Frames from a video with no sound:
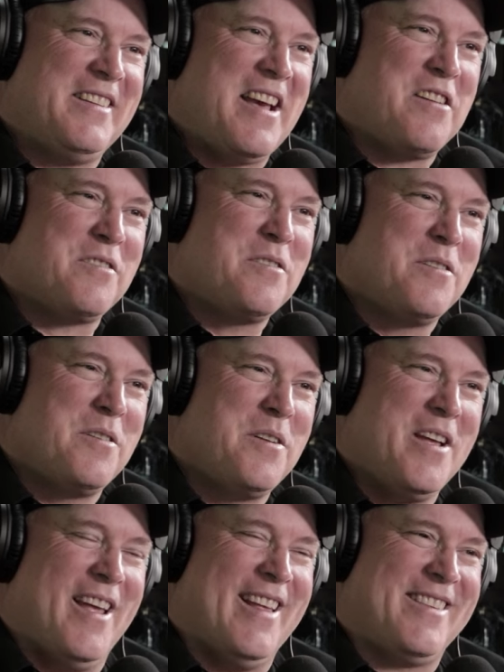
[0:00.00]
town? Yeah,
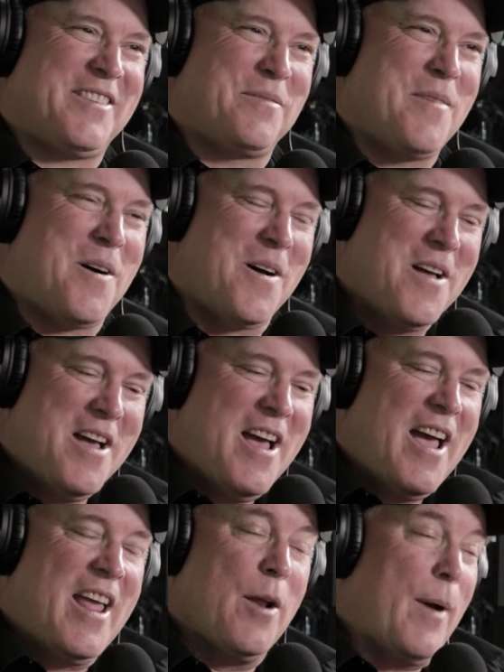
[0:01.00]
it's small.
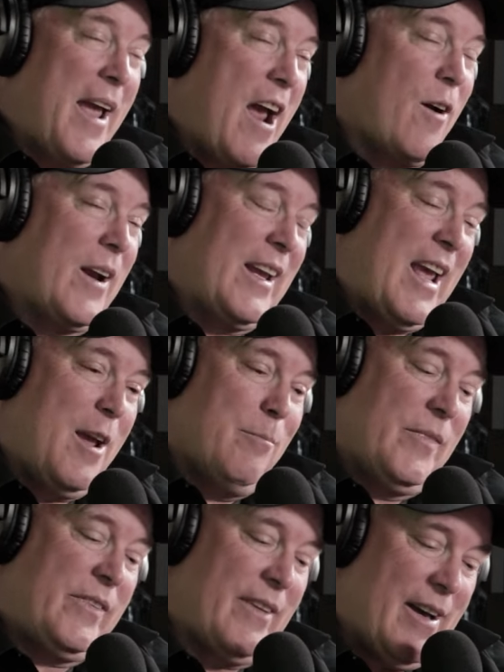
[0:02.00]
Anyway, Herrick
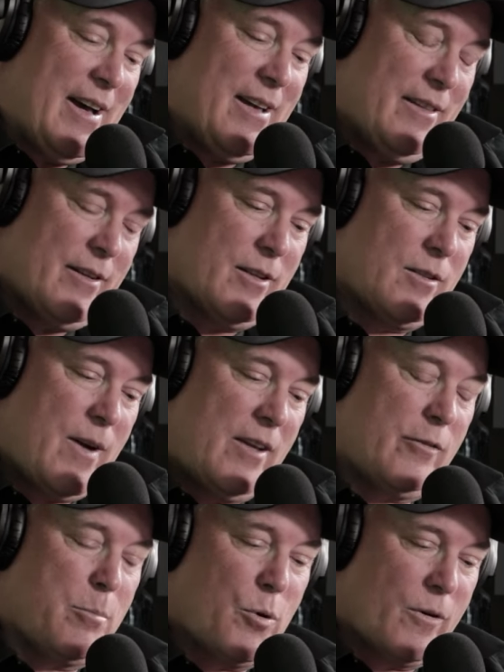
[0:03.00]
Games, they're a great
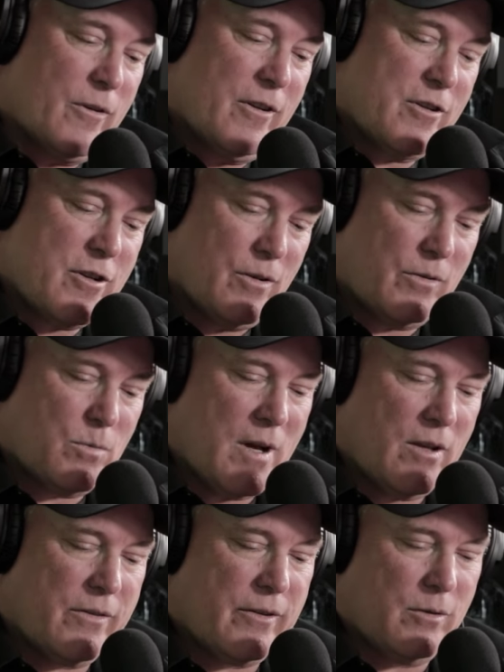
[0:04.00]
supporter of the show as
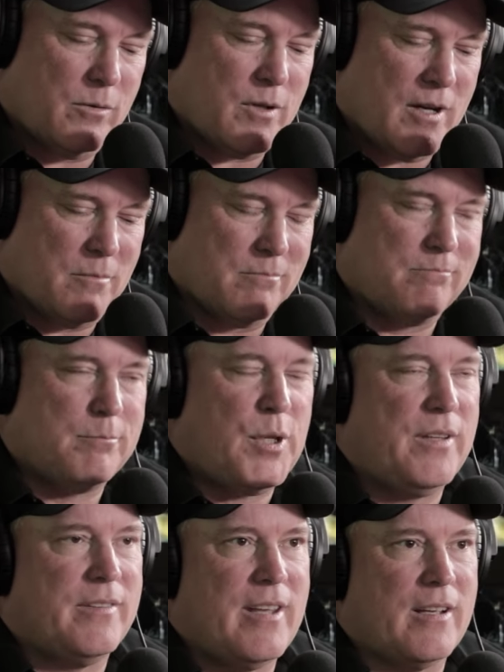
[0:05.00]
well. So
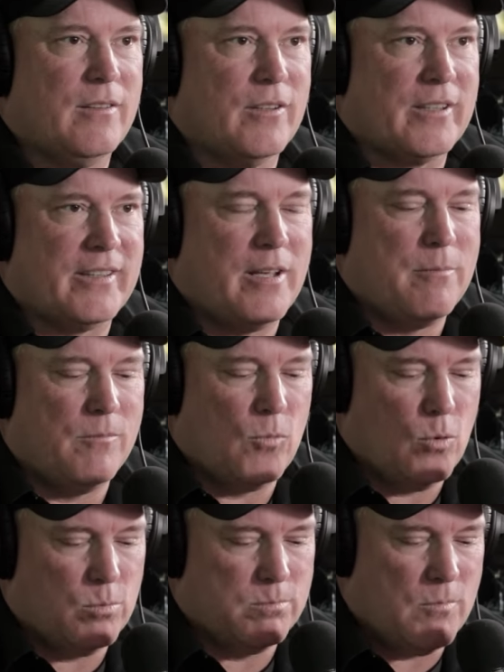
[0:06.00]
please take a look at them.
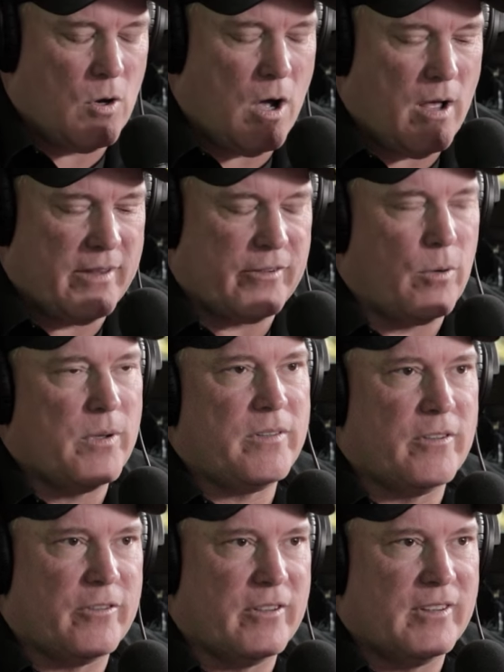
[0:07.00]
We'll, as always,
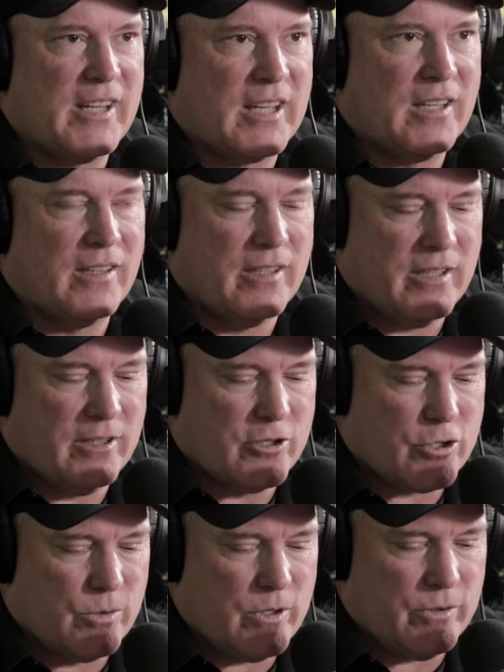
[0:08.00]
there's a link in the
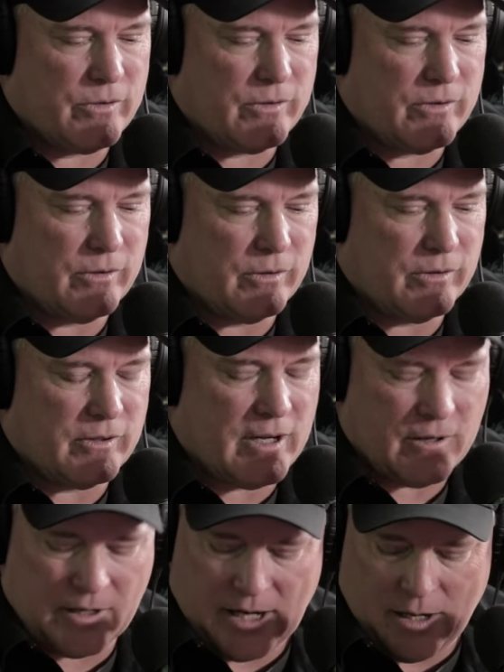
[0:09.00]
show notes to
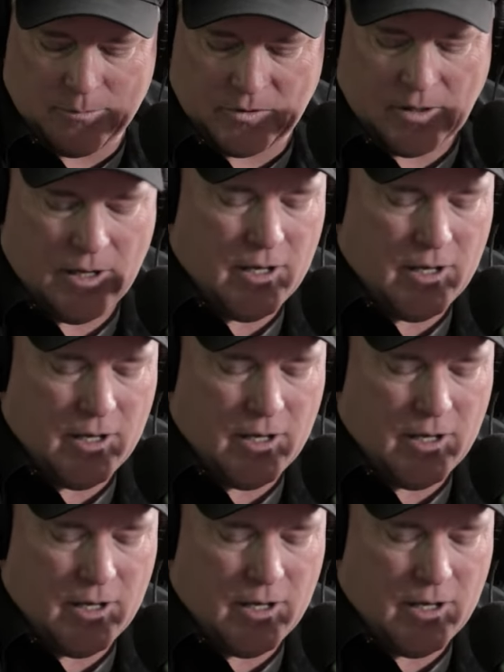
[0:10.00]
Herrick Games, and